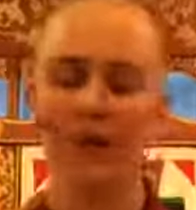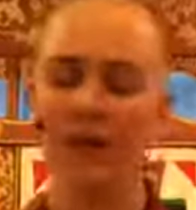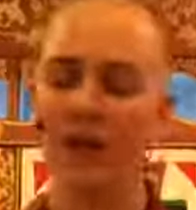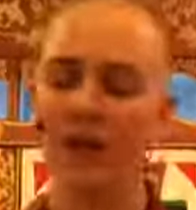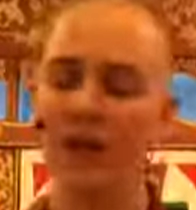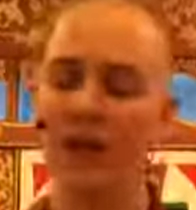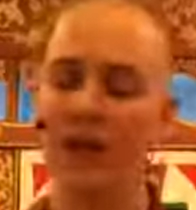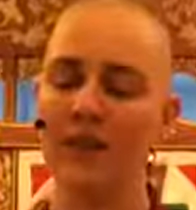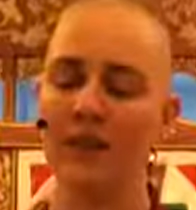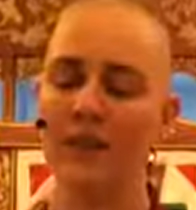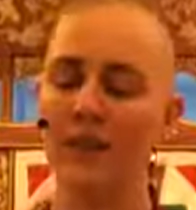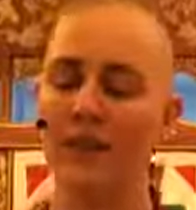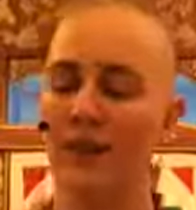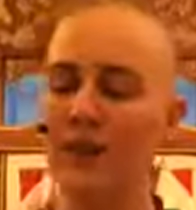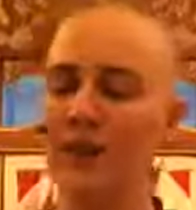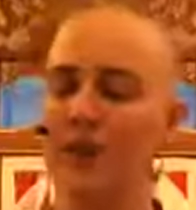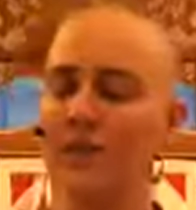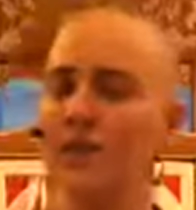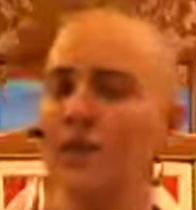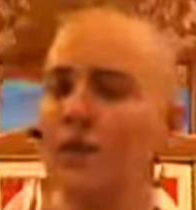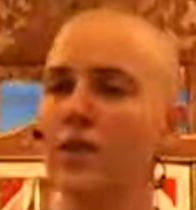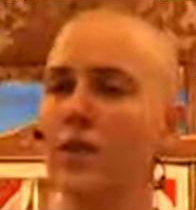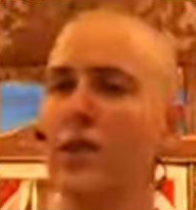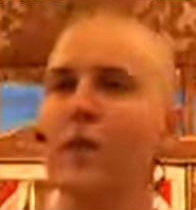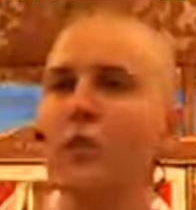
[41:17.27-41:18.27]
And the great
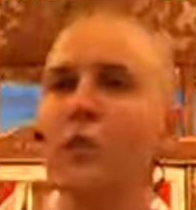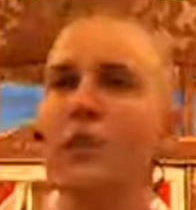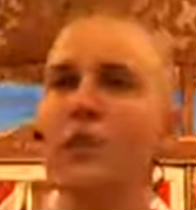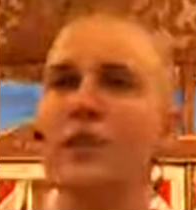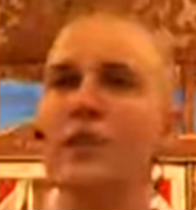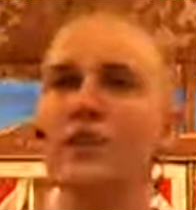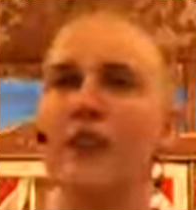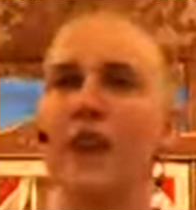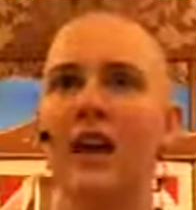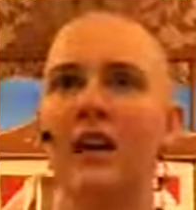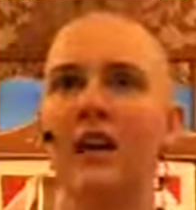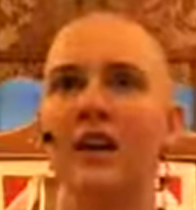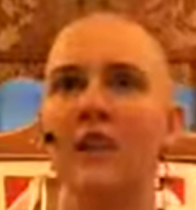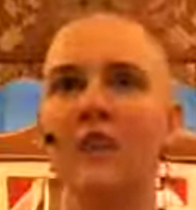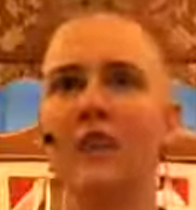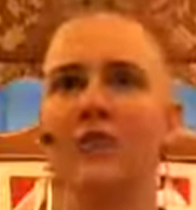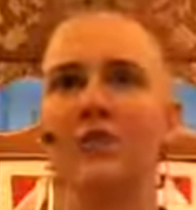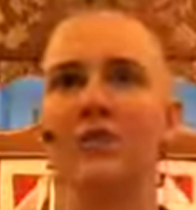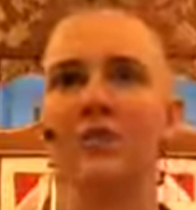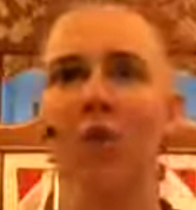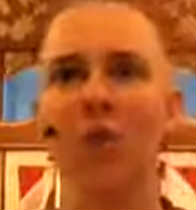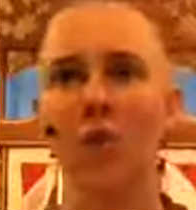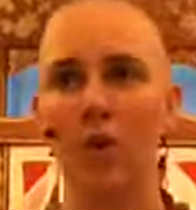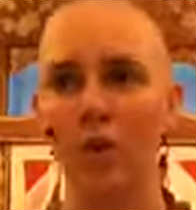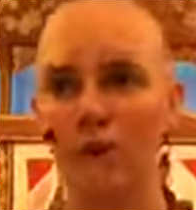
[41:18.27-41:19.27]
scope mentality, of
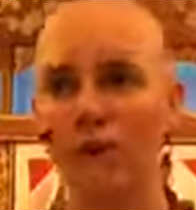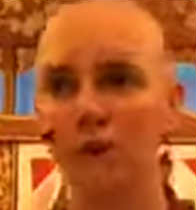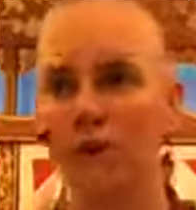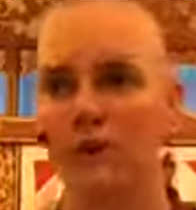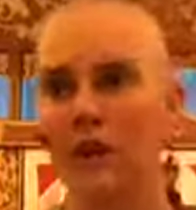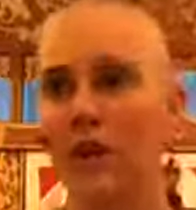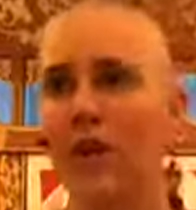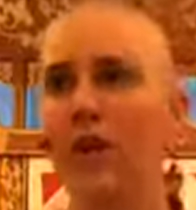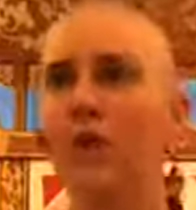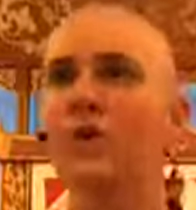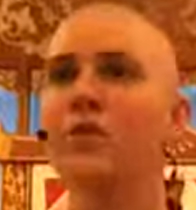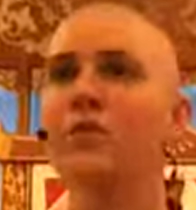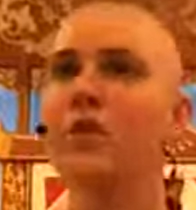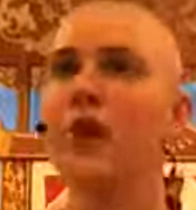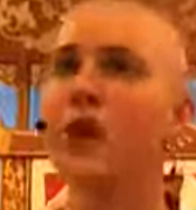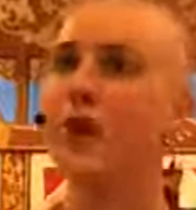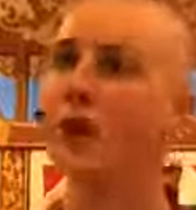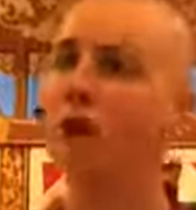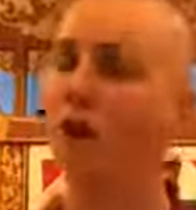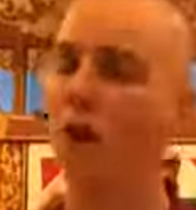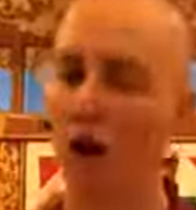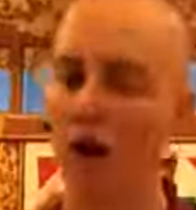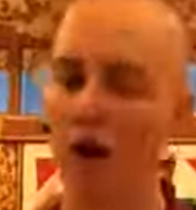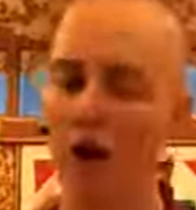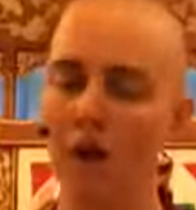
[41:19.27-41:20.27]
course, and
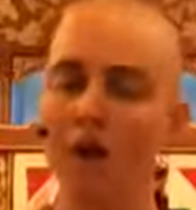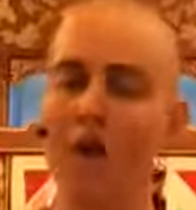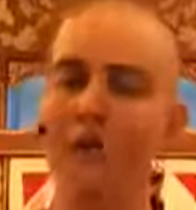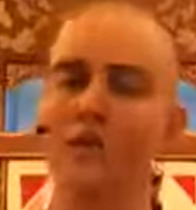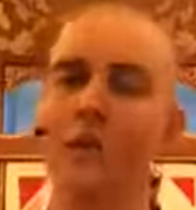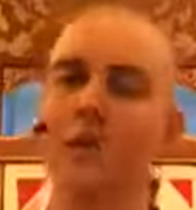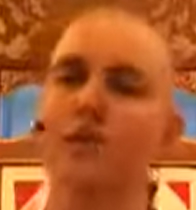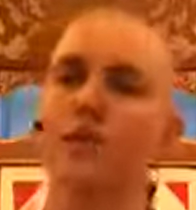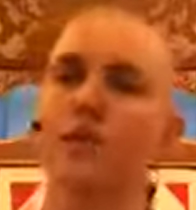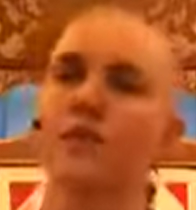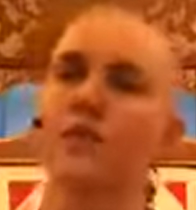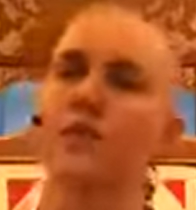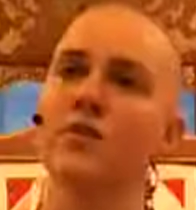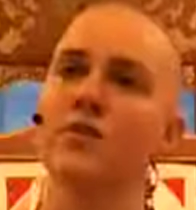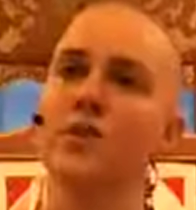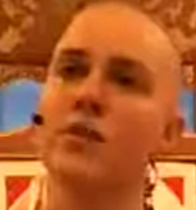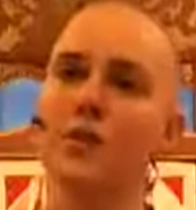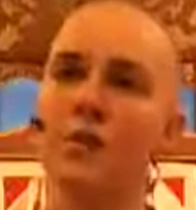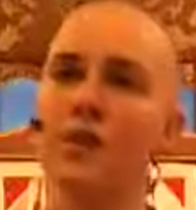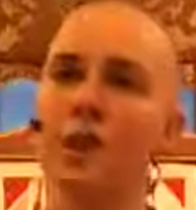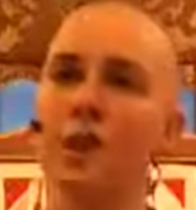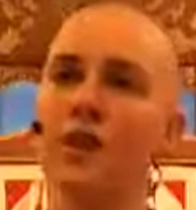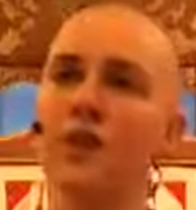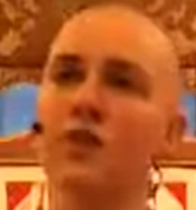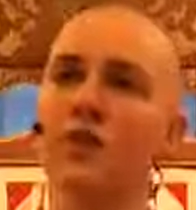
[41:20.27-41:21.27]
all of this is for the
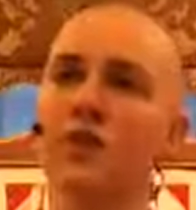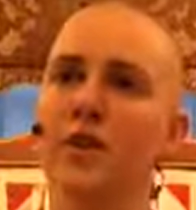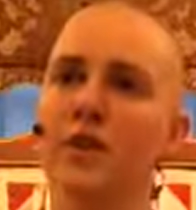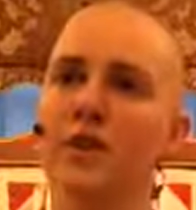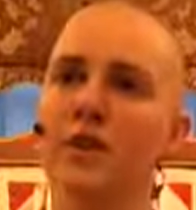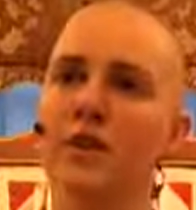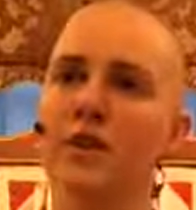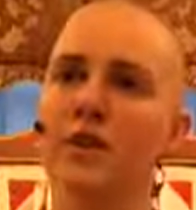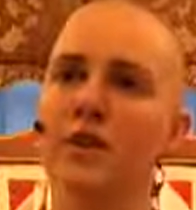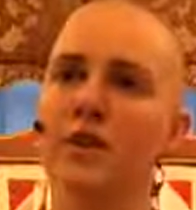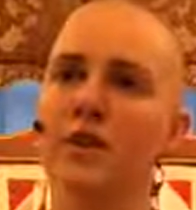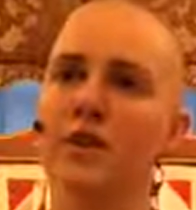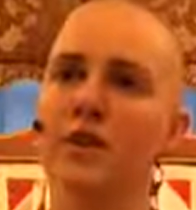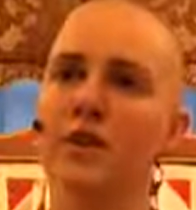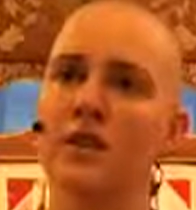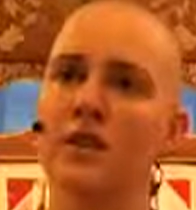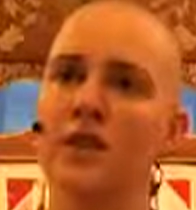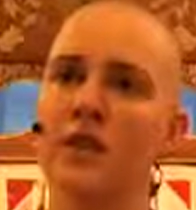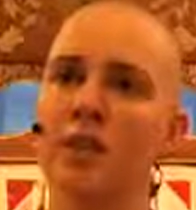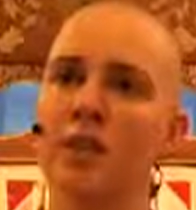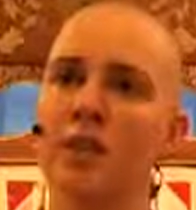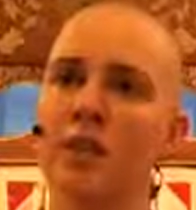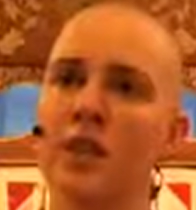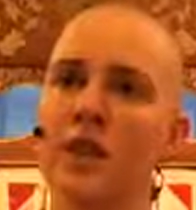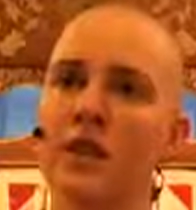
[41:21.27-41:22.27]
benefit of all
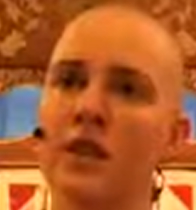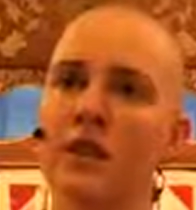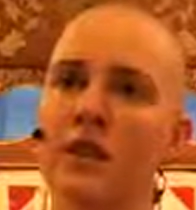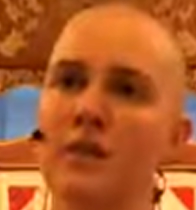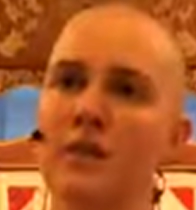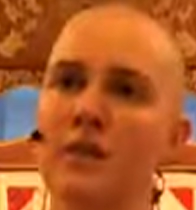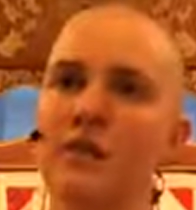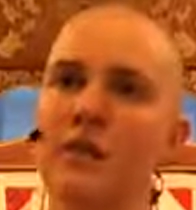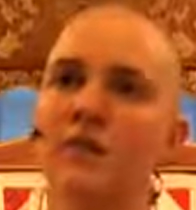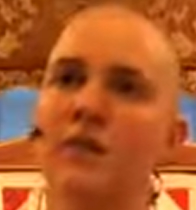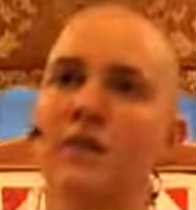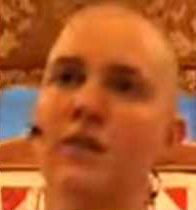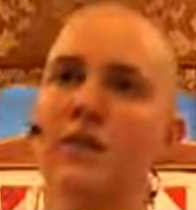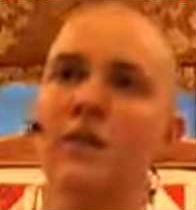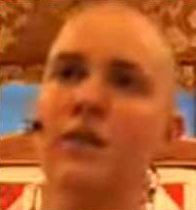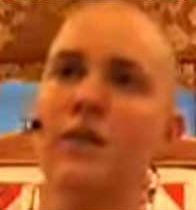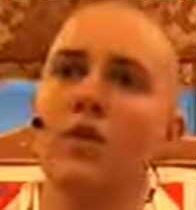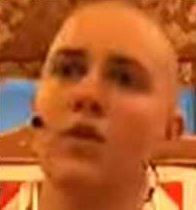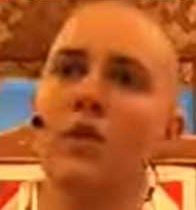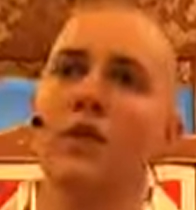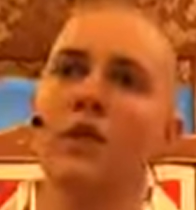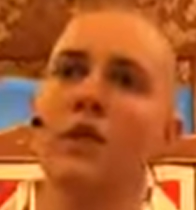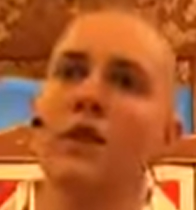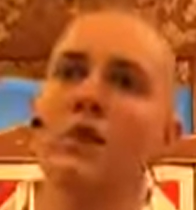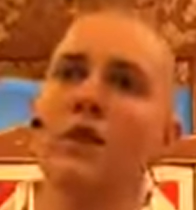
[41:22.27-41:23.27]
sentient beings, in
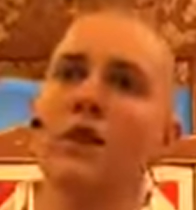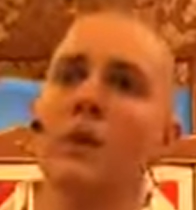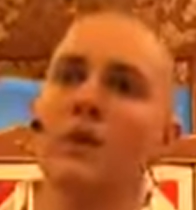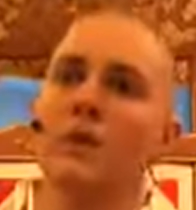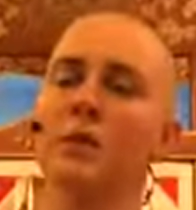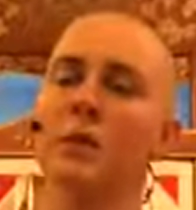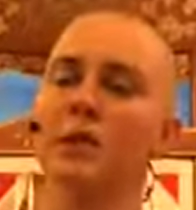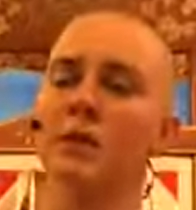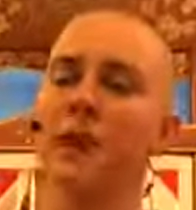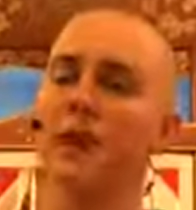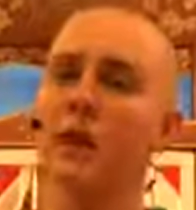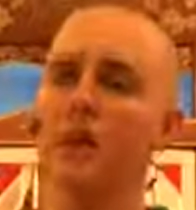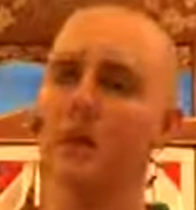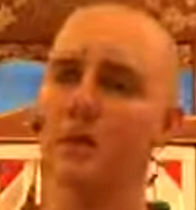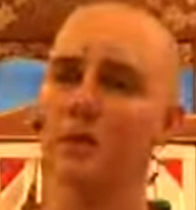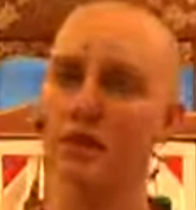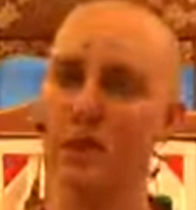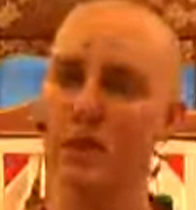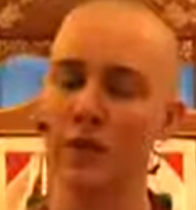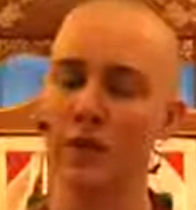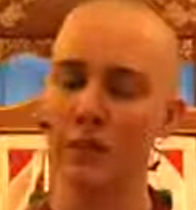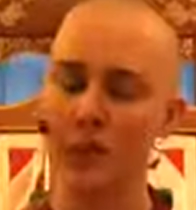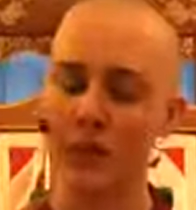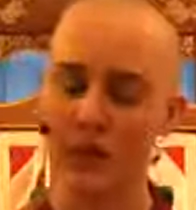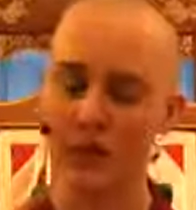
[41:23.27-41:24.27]
order to become enlightened for
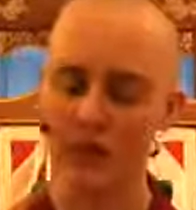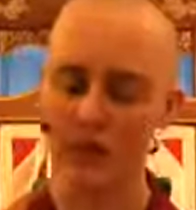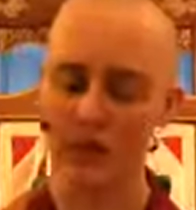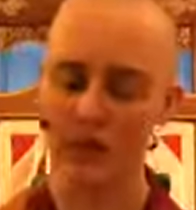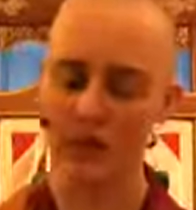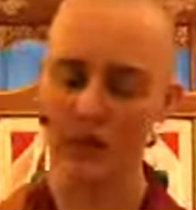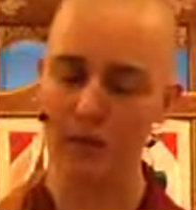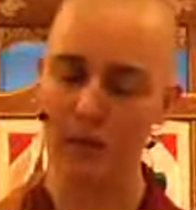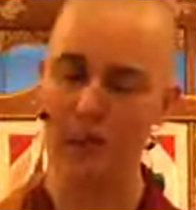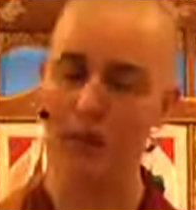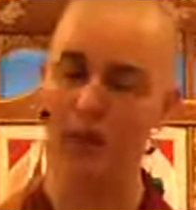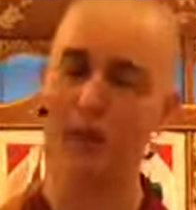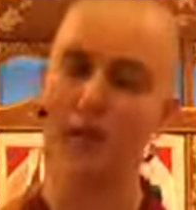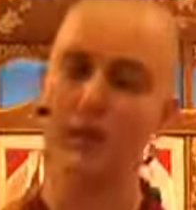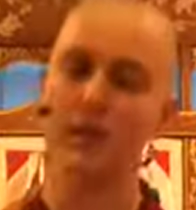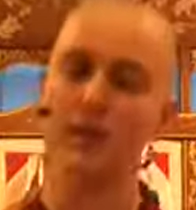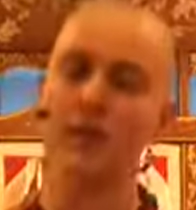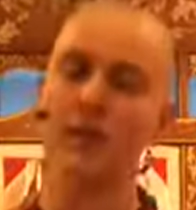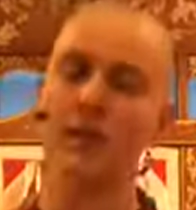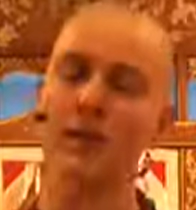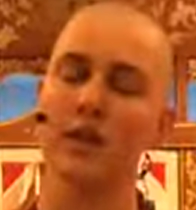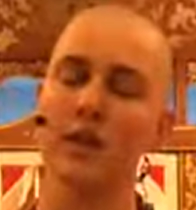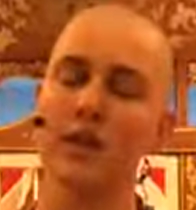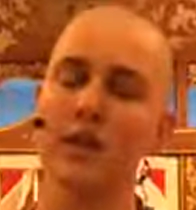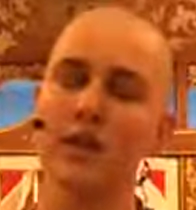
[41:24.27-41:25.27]
the benefit of all
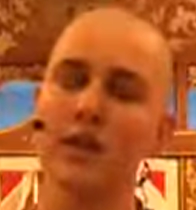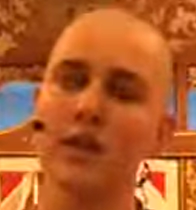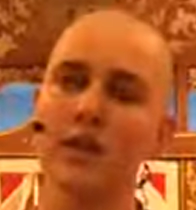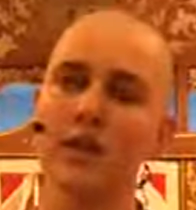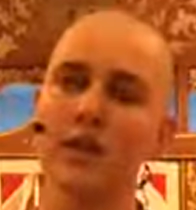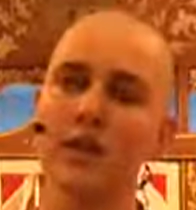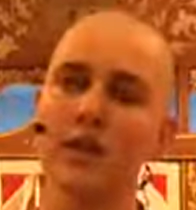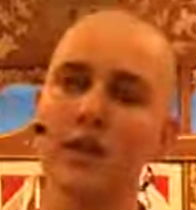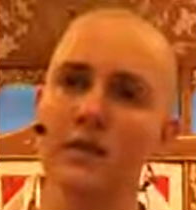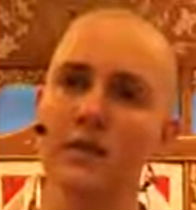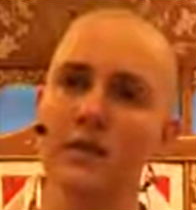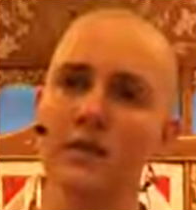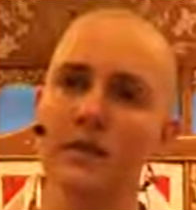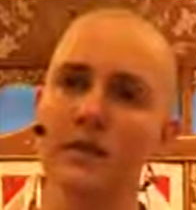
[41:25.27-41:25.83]
sentient beings.